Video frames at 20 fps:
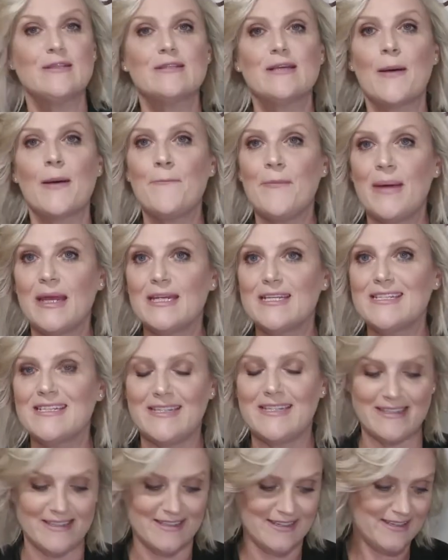
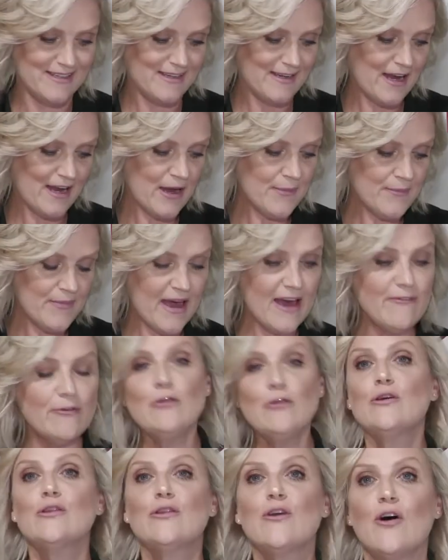Amenity. Have a
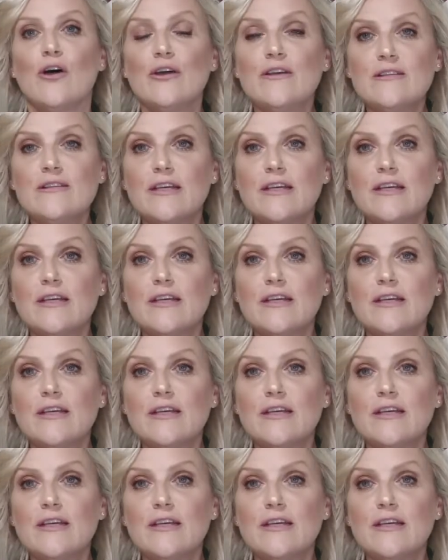look at those.